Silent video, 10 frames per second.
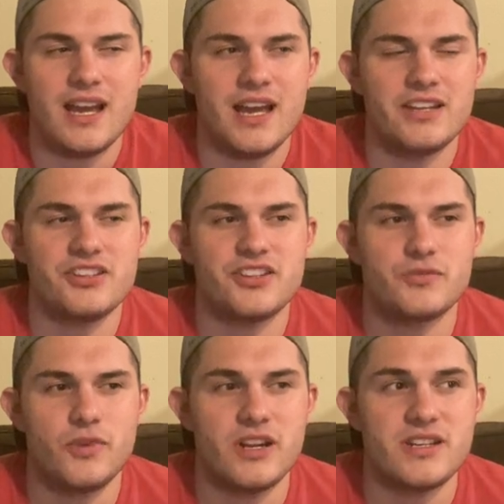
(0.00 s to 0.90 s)
I just
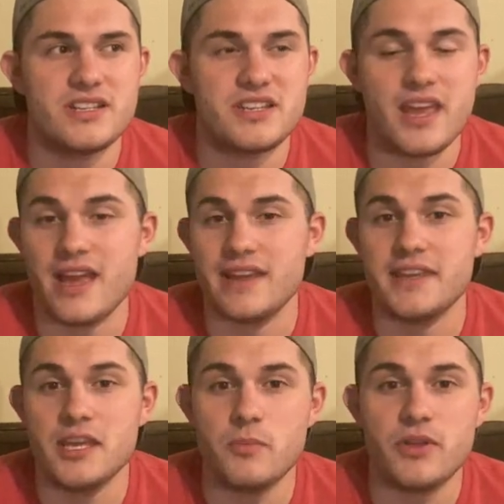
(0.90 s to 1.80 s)
wanted to say I
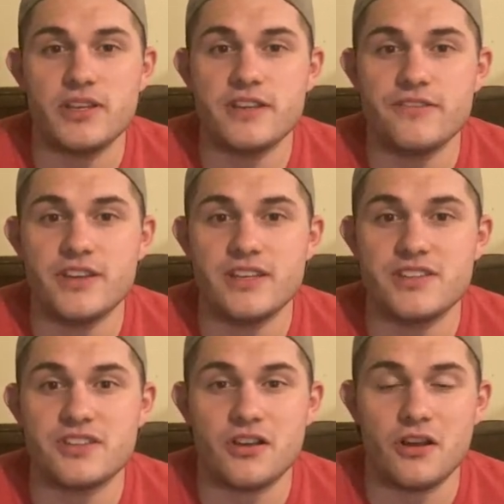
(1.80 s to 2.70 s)
can't believe
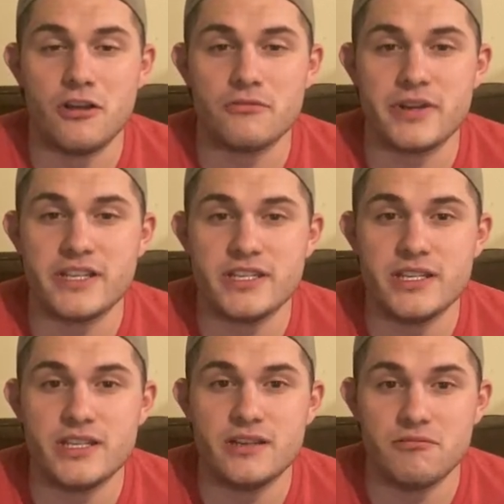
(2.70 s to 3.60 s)
it's
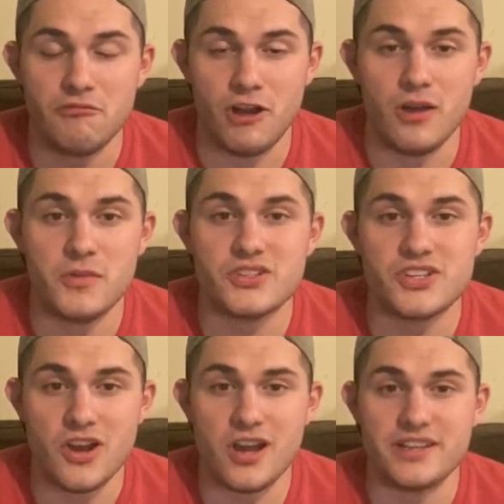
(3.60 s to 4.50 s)
already almost
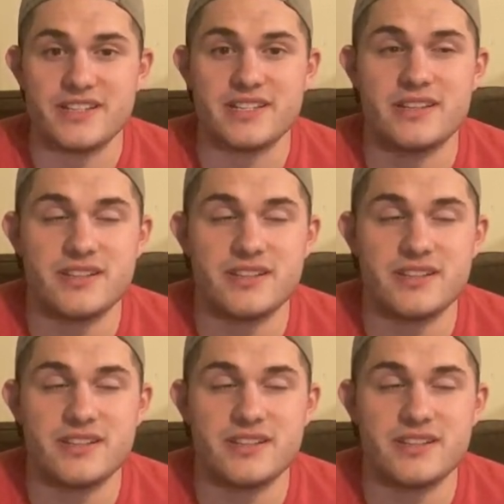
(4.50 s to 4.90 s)
August.